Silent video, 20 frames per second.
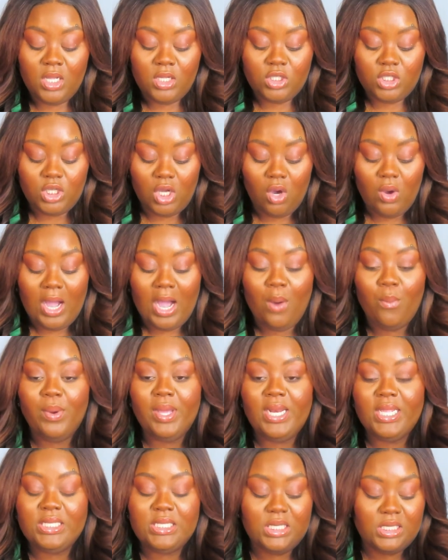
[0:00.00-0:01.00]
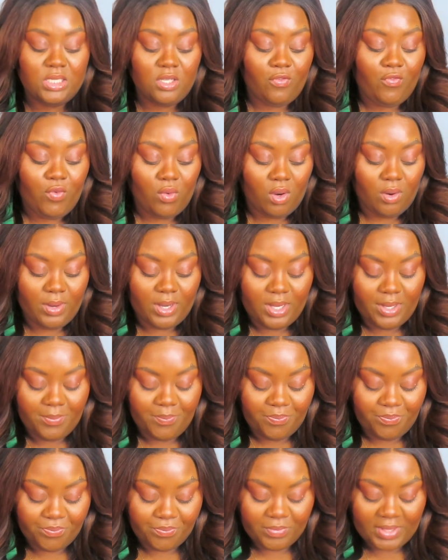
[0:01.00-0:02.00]
So I went into
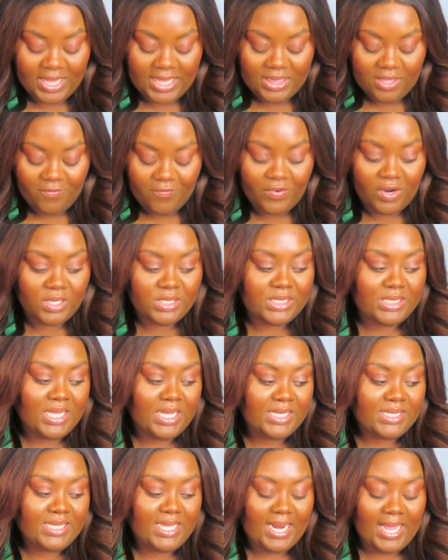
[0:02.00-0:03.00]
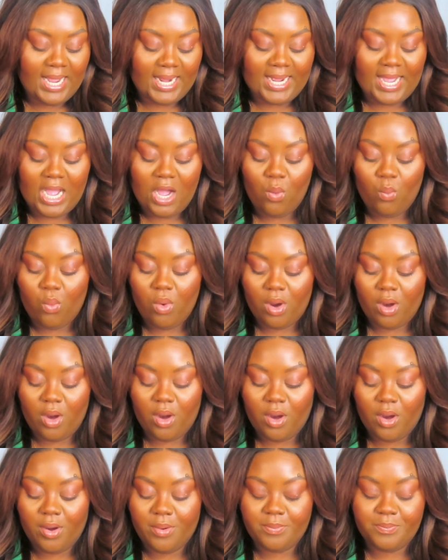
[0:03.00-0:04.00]
Sephora, and the first things that I got
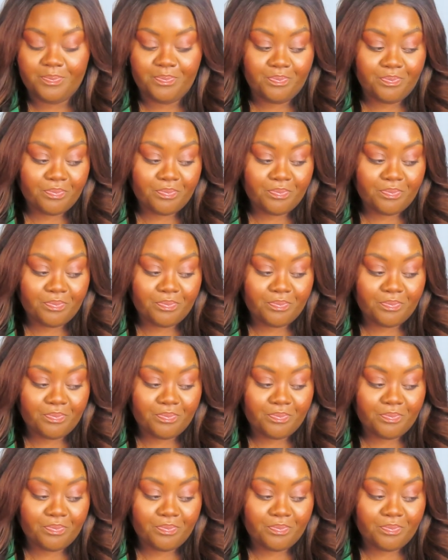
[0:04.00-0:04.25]
were